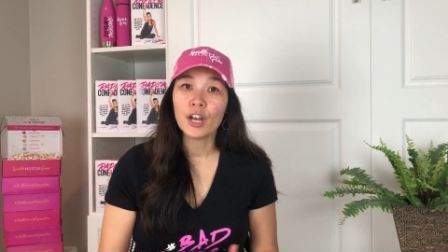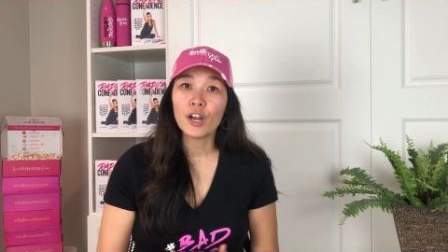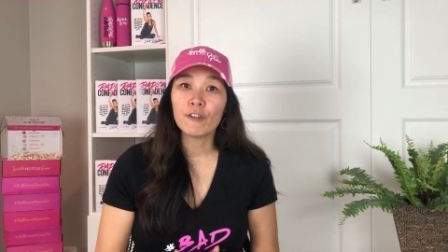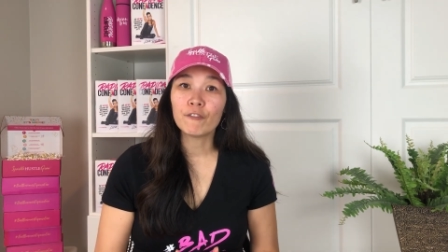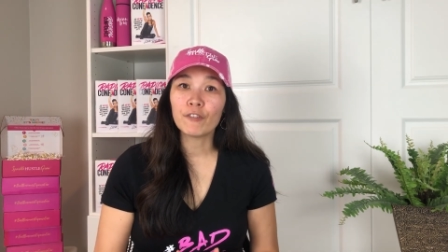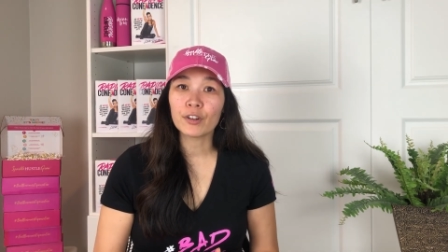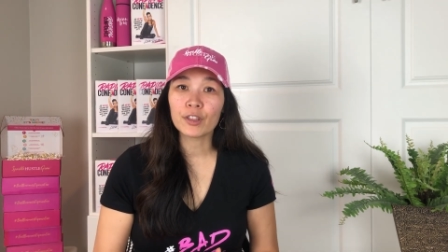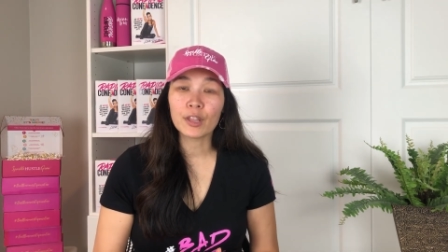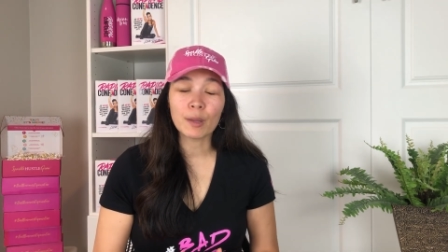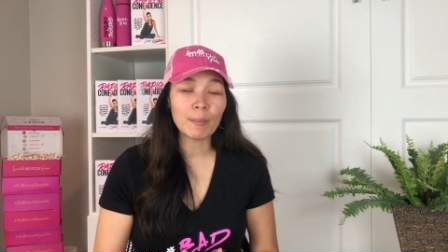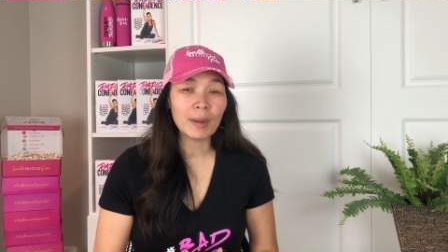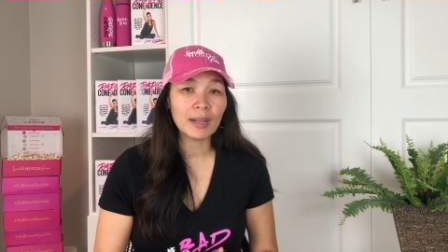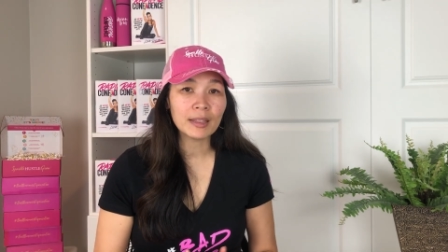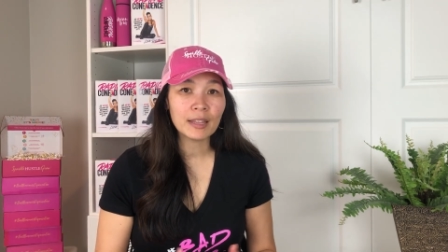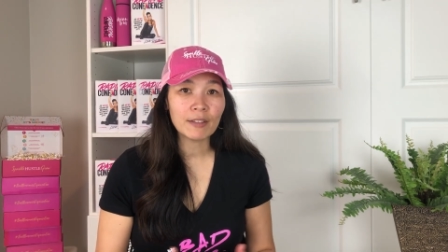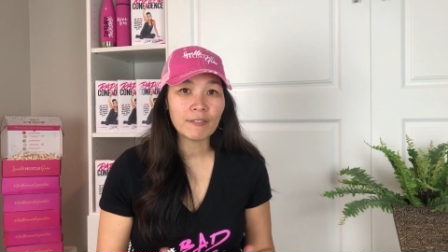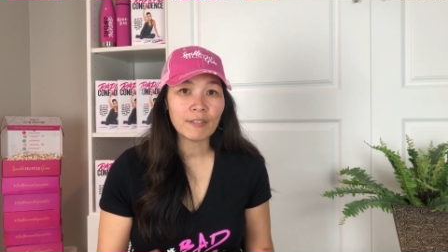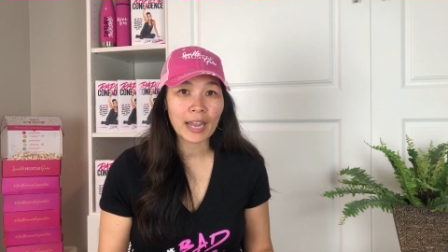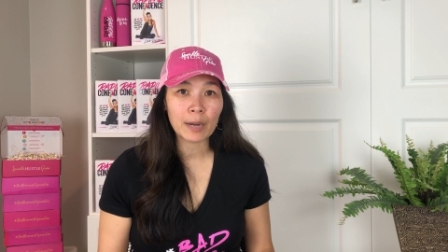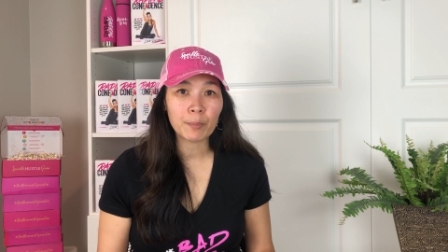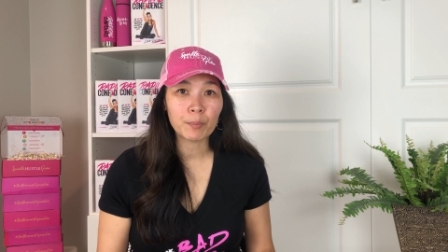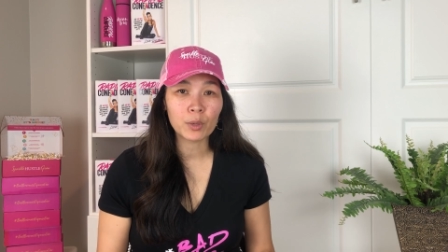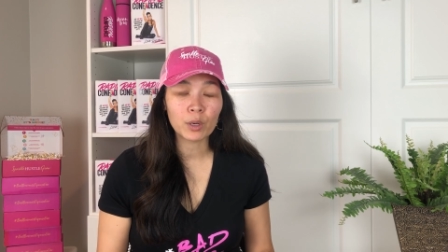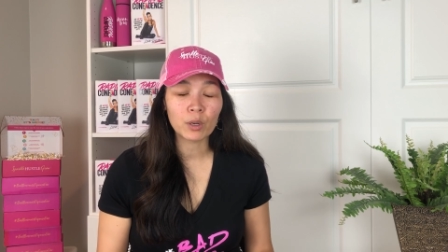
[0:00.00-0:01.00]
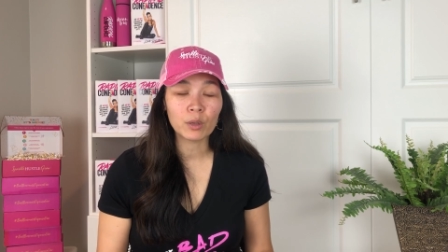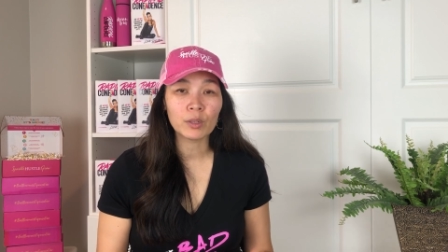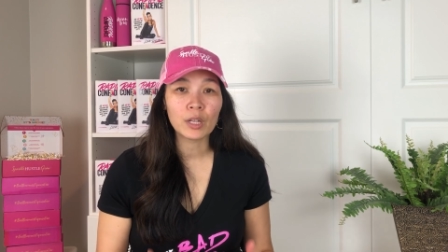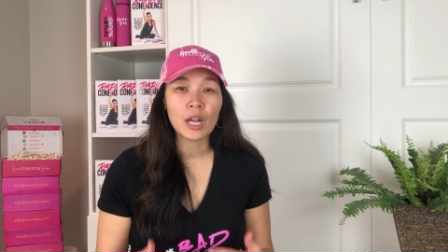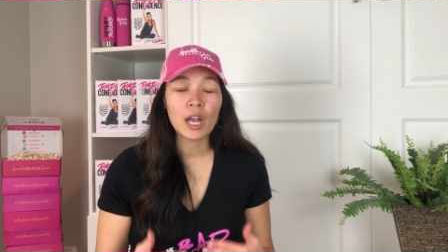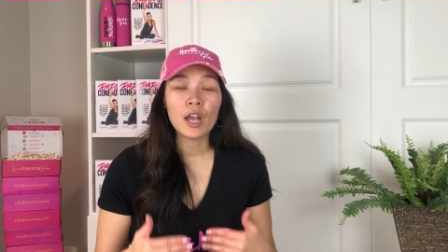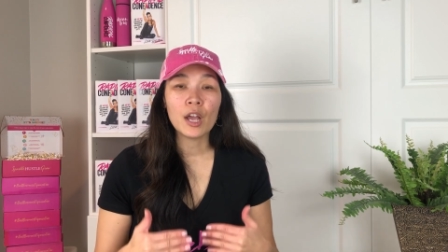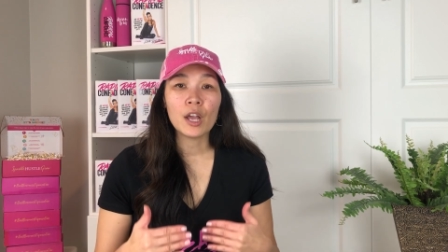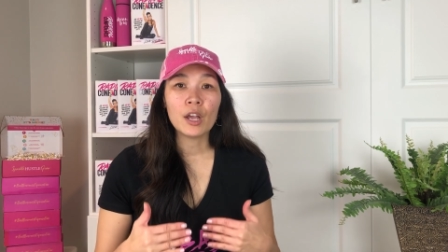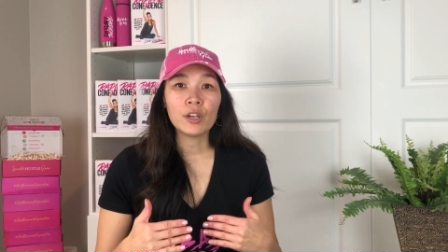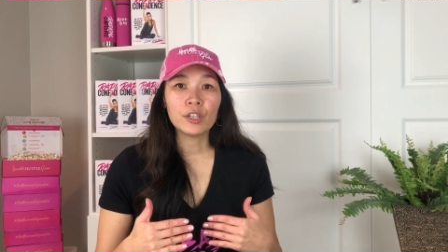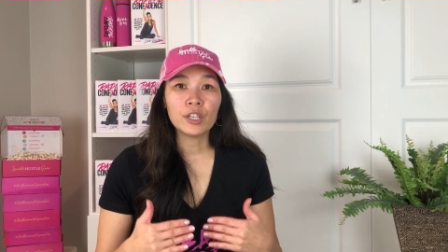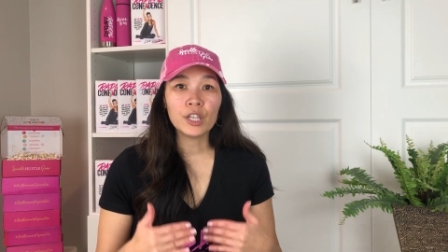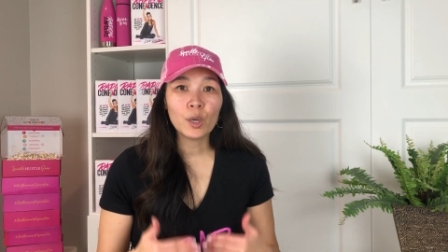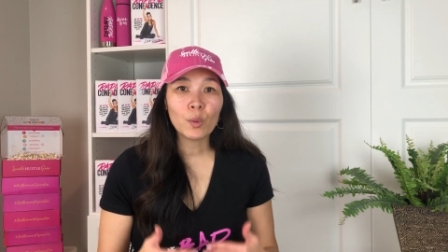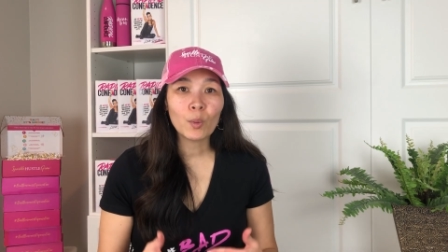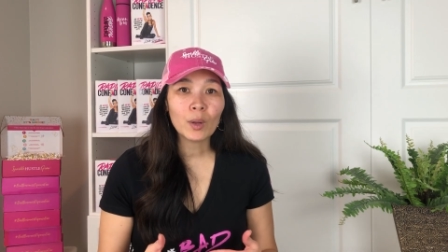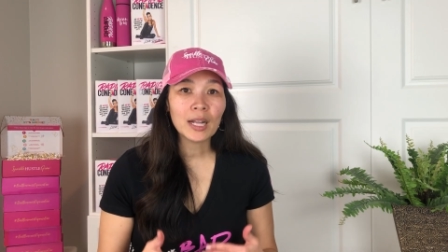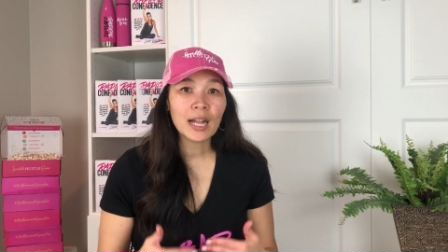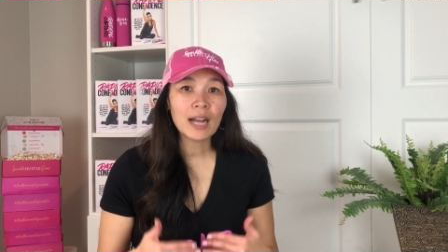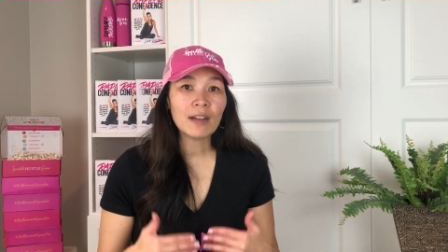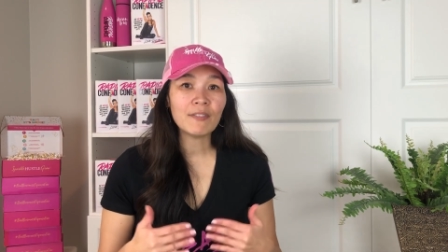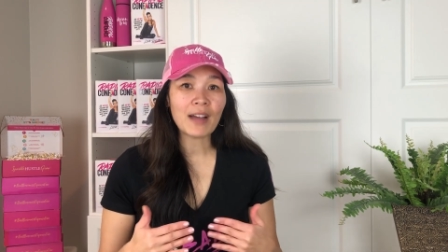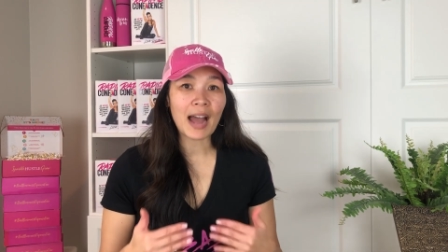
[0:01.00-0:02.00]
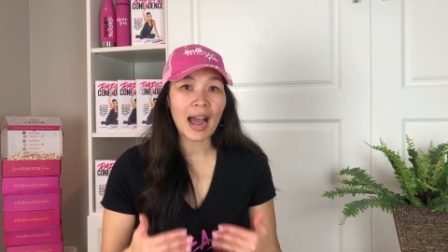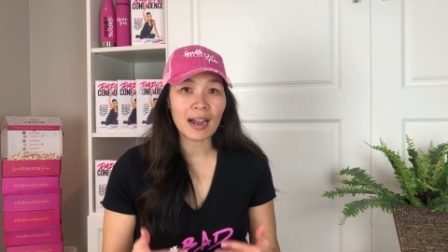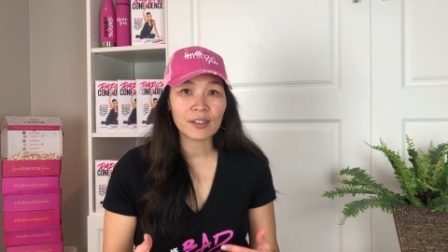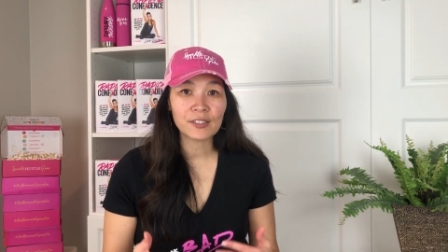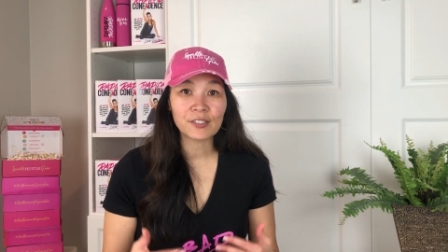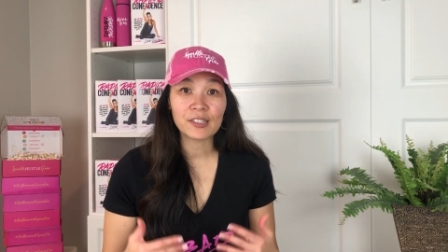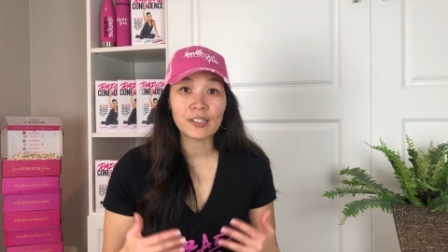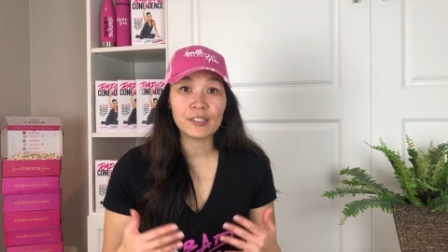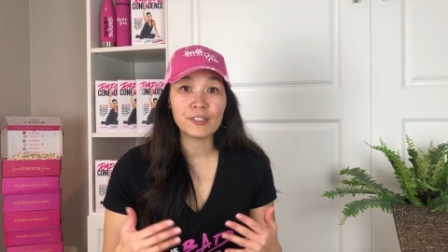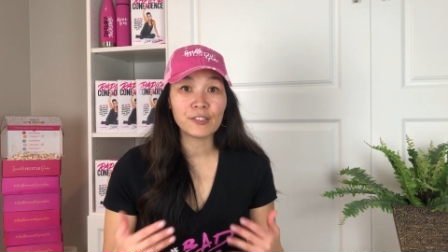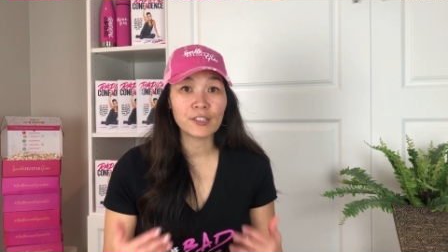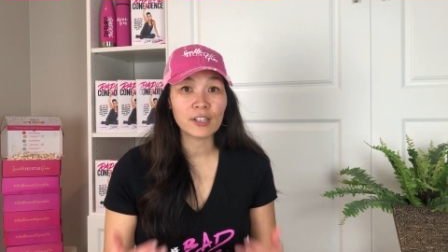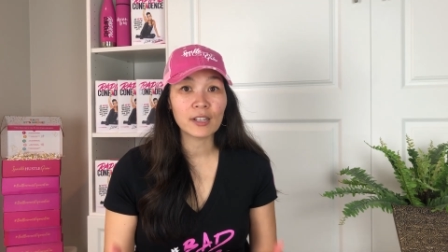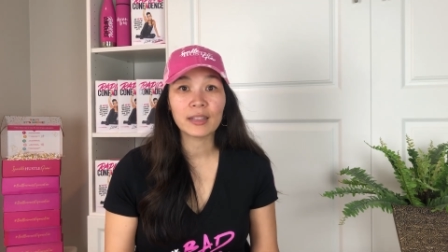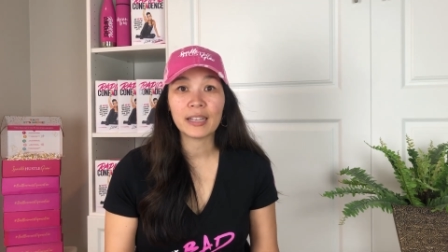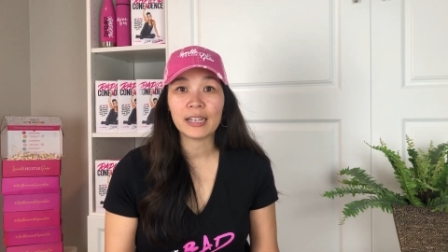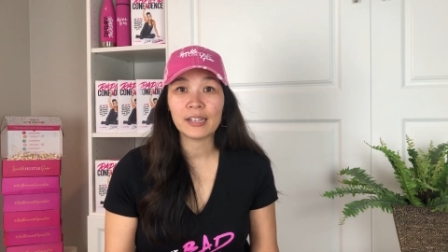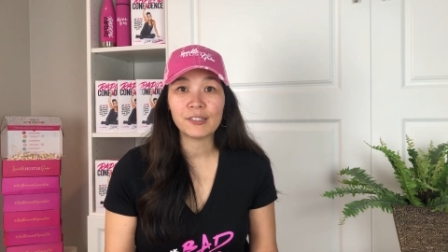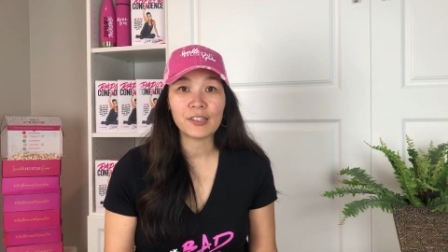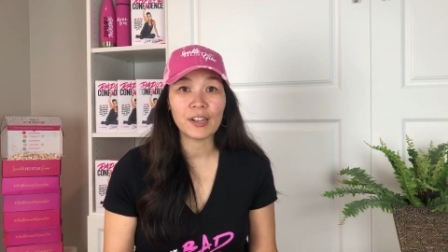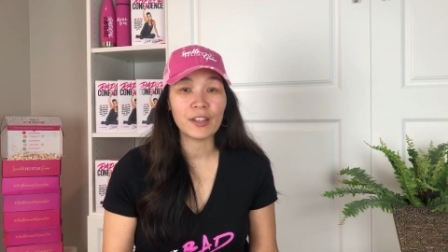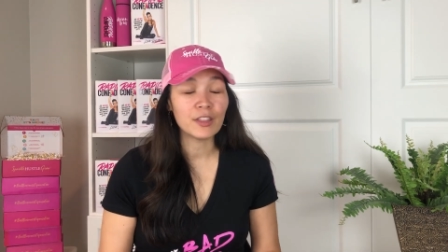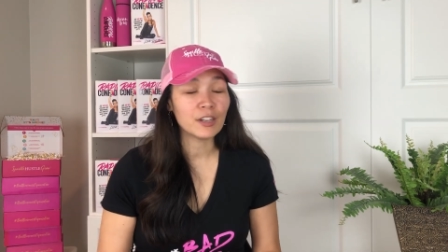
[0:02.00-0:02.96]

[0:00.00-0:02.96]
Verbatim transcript: for the month of April, you will have access to Lisa.